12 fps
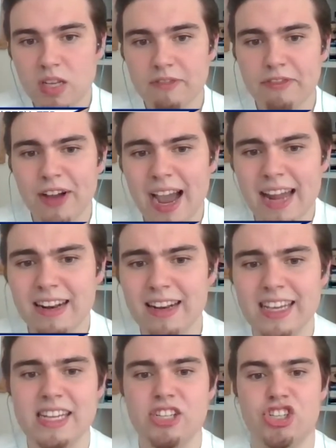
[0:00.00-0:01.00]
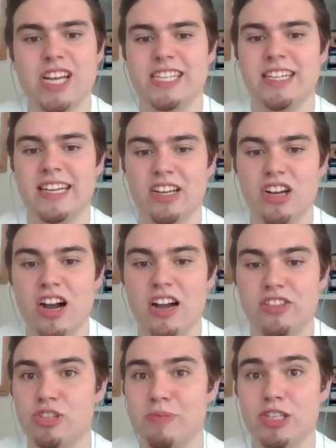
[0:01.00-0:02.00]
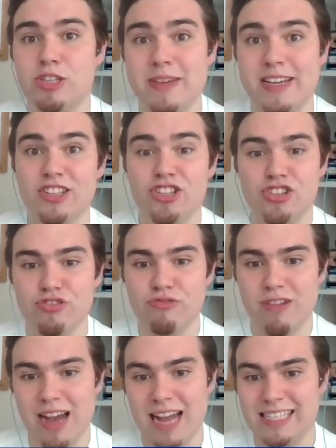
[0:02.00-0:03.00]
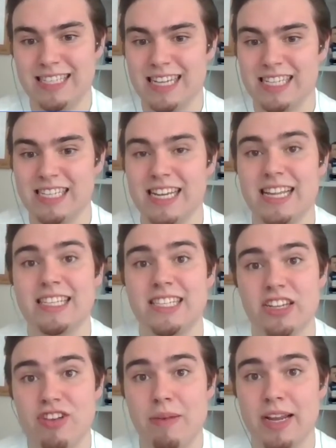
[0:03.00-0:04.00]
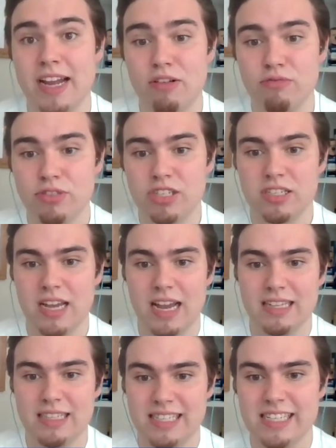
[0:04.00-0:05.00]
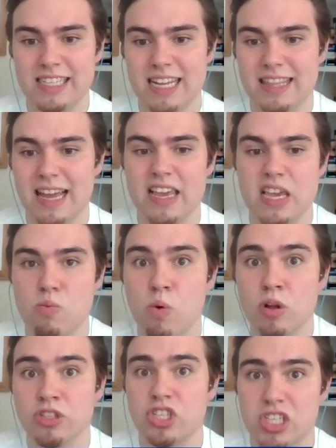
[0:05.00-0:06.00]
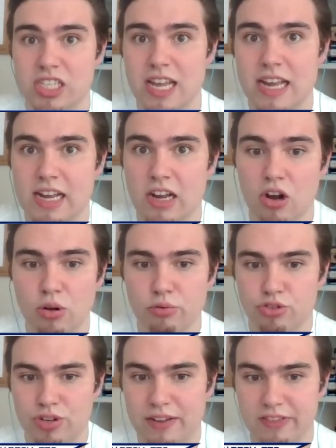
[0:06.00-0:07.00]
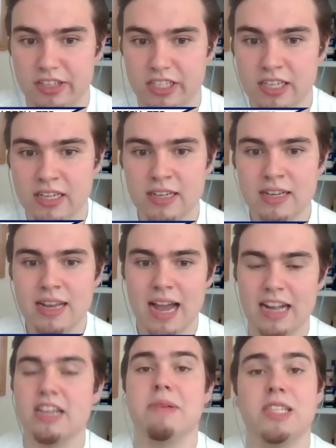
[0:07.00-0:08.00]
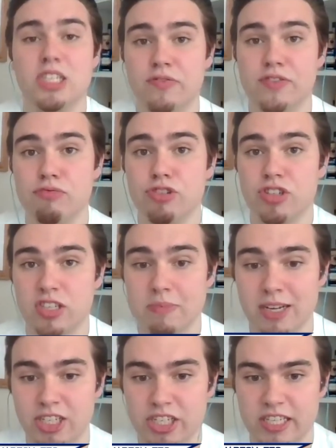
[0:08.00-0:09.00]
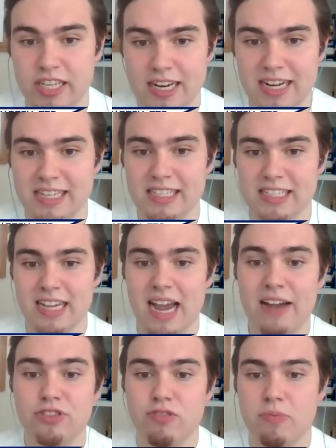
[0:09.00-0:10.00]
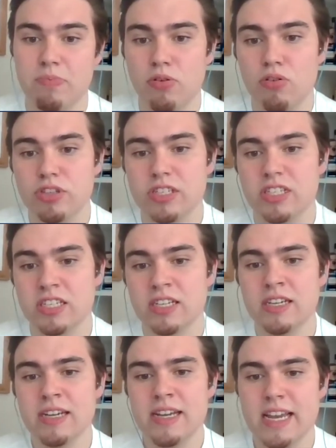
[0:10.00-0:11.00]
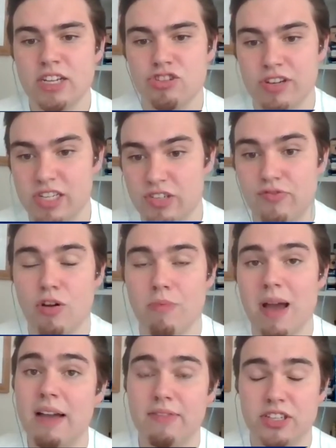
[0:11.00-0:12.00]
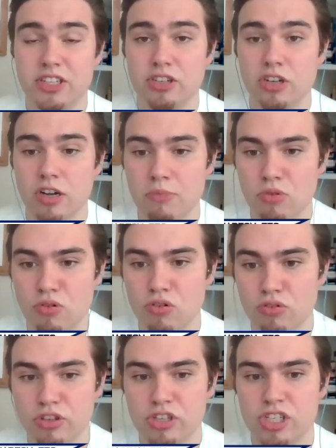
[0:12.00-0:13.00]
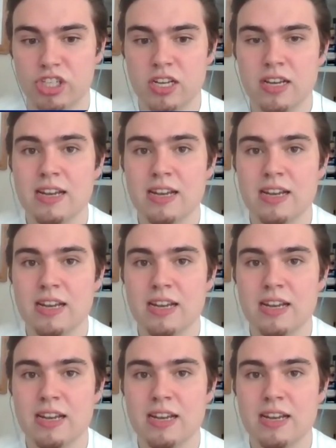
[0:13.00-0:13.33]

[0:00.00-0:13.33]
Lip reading: Finally, Jesse Lingard has been speaking to Adidas's Instagram account, and he said that he wants to stay at Old Trafford and commit his future to Manchester United after reported interest from Everton, among others.